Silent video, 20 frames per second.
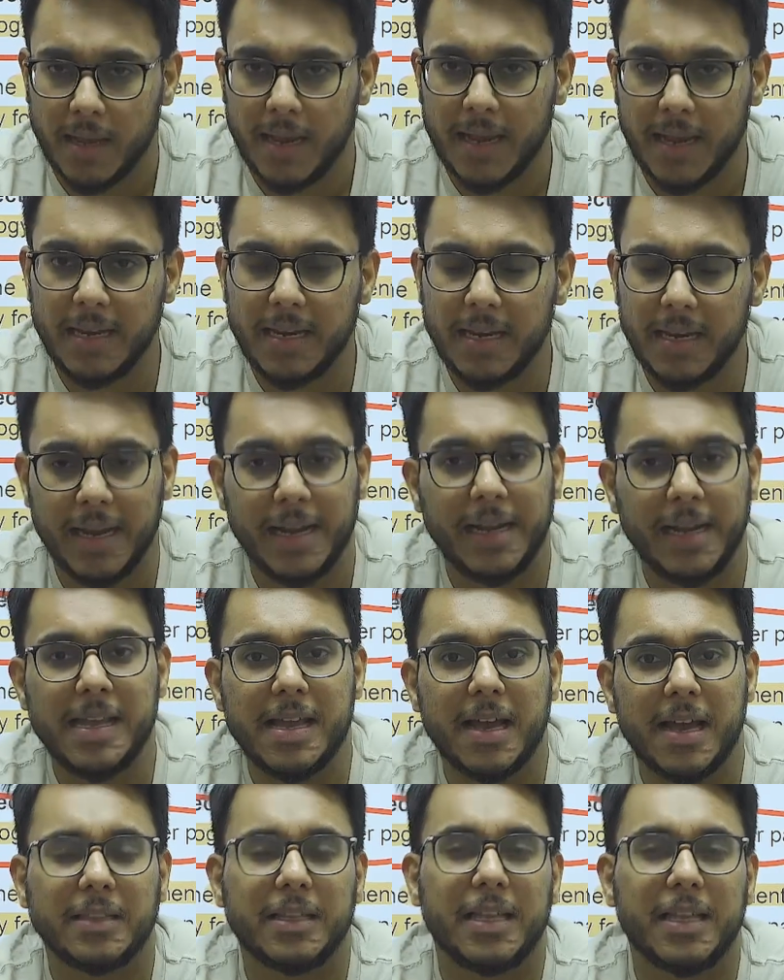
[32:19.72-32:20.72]
India,
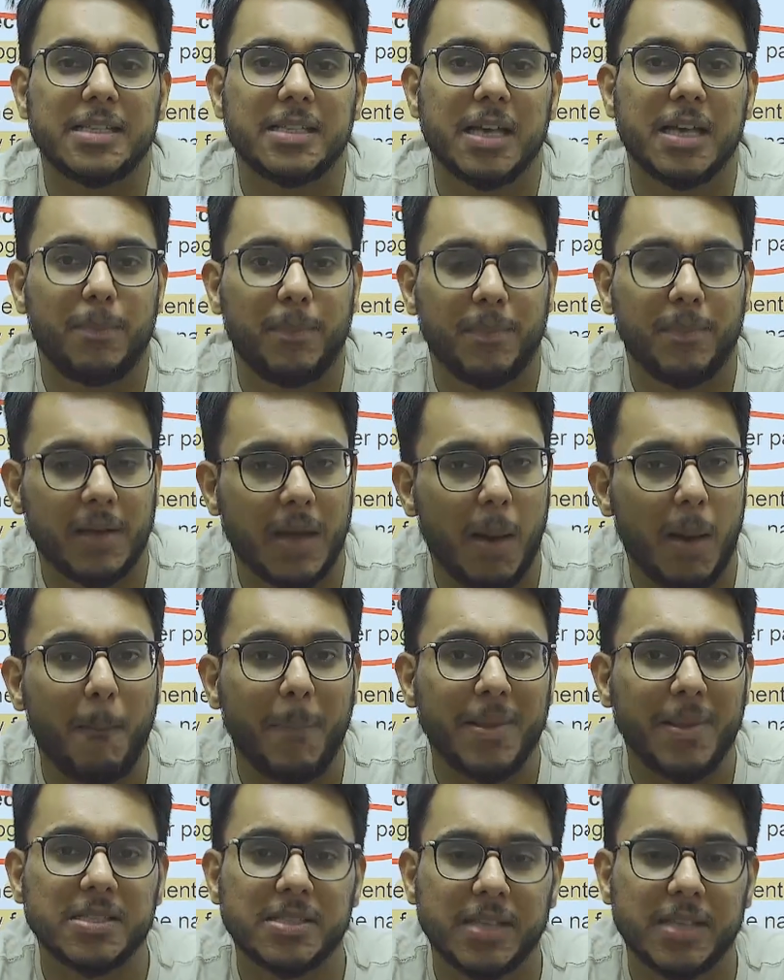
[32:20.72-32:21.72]
there is a
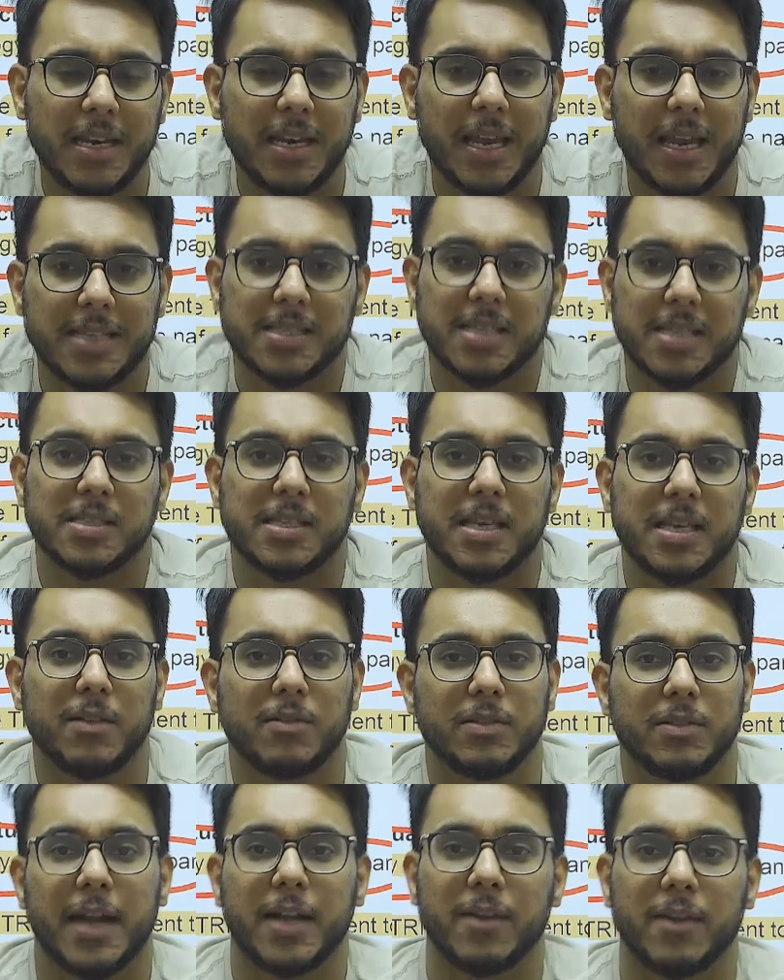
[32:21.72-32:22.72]
compulsory licensing
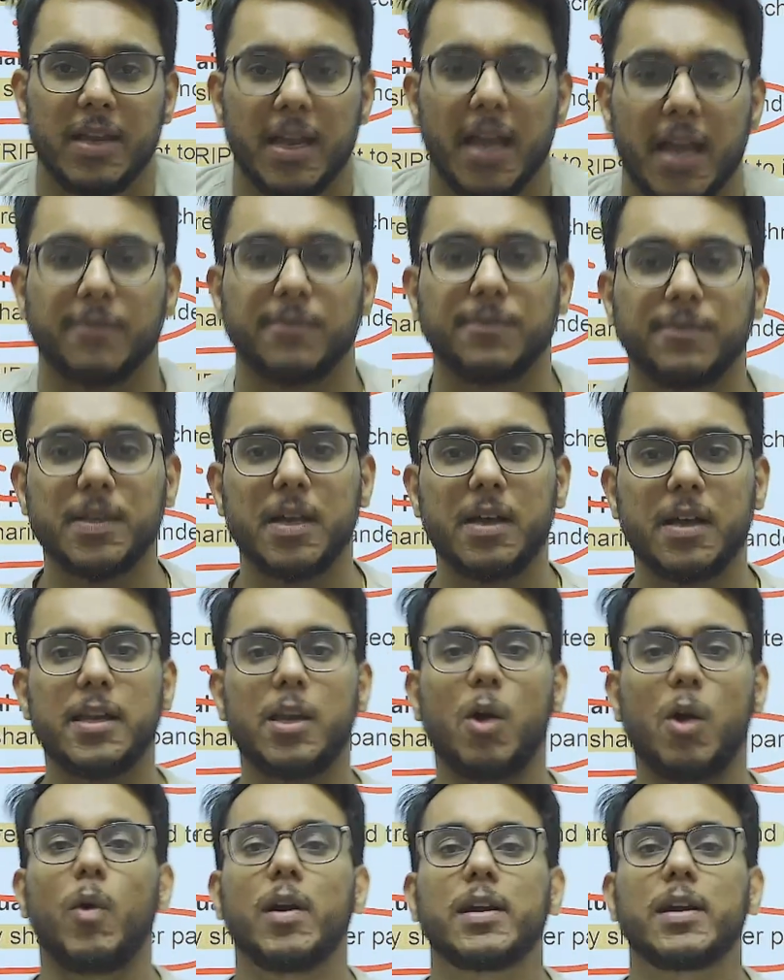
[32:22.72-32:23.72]
that we have. Now,
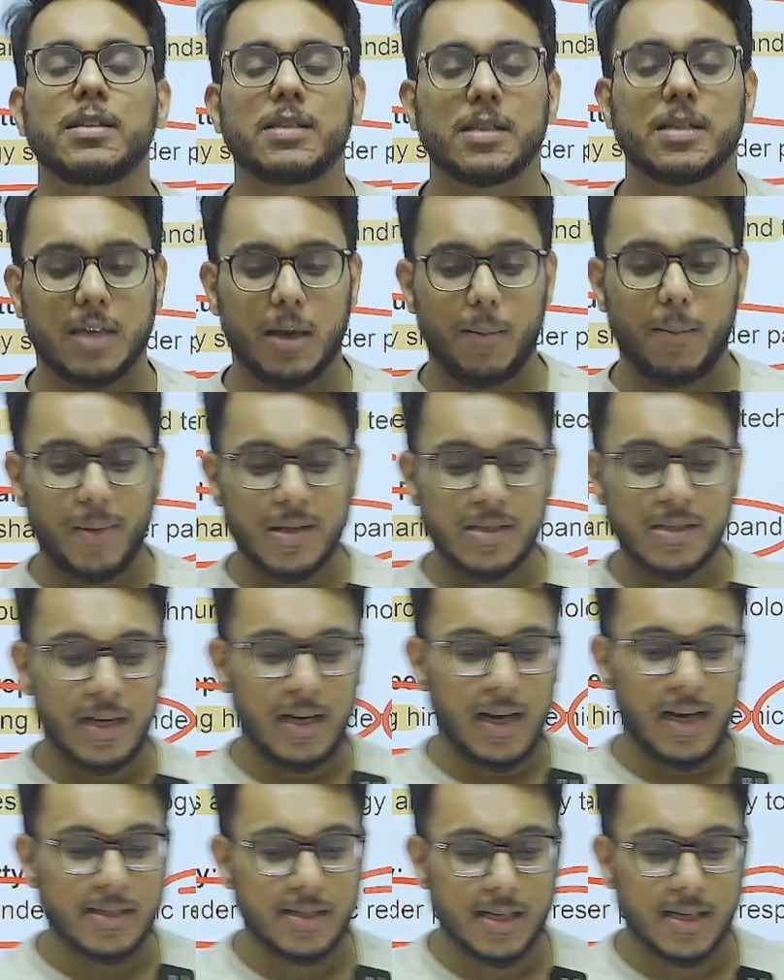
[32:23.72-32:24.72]
what is this compulsory
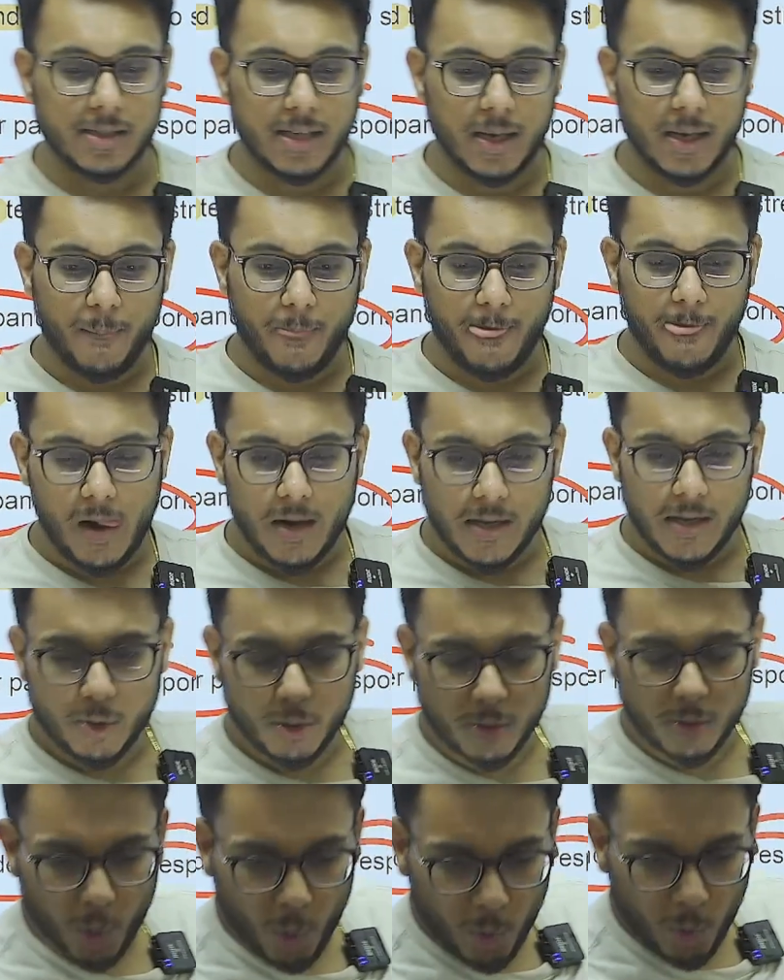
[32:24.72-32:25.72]
licensing? So,
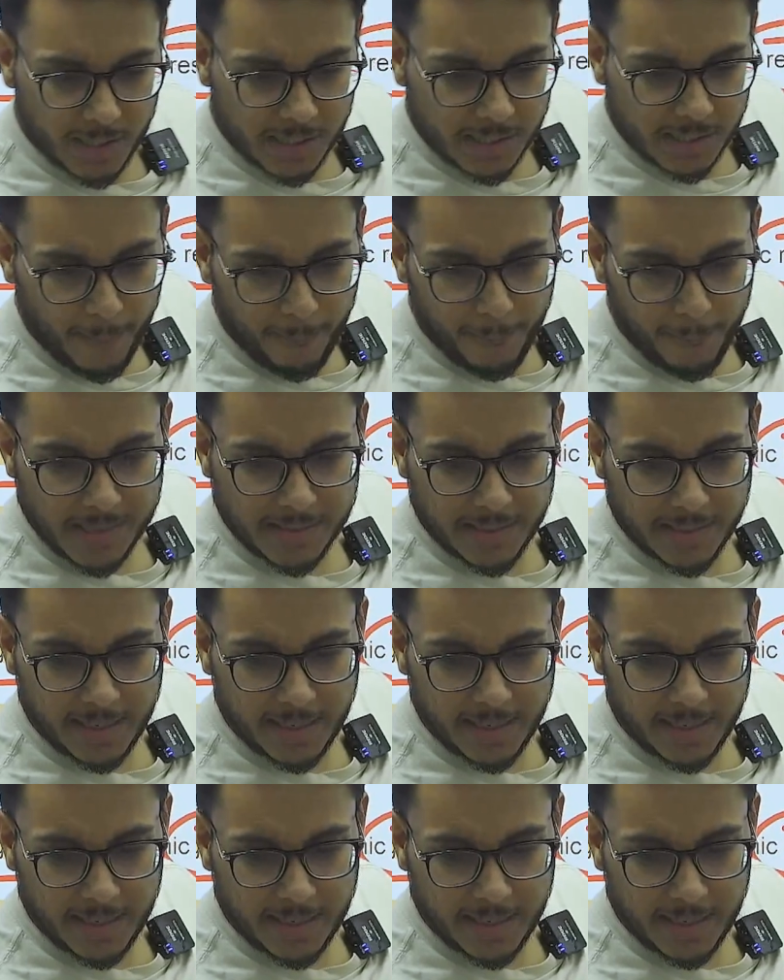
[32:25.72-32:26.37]
through this compulsory